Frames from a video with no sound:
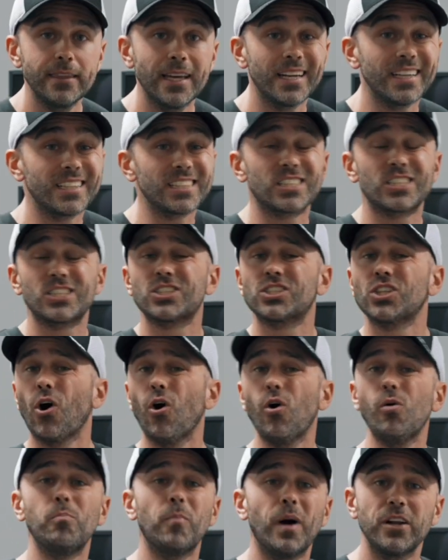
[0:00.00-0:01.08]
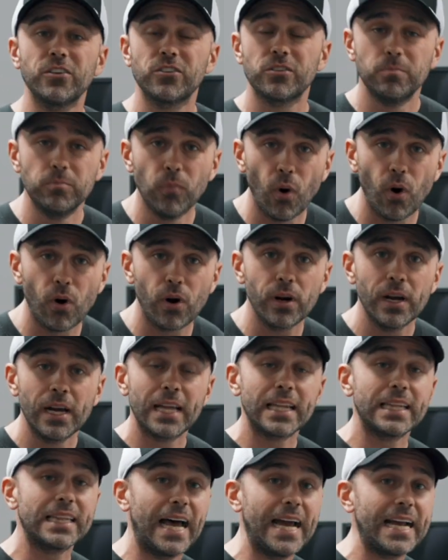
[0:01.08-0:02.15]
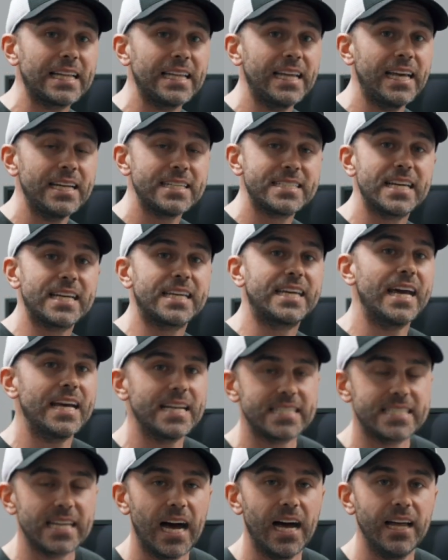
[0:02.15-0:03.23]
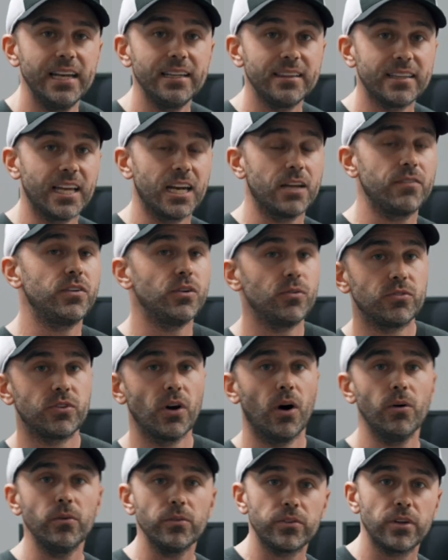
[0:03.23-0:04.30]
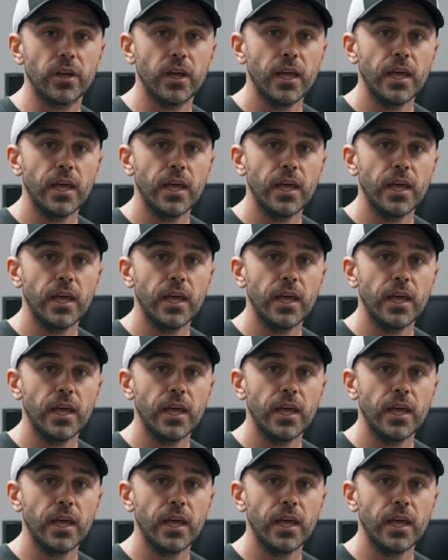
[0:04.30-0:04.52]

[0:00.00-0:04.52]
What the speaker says: that it is so much more likely to get done than if you don't.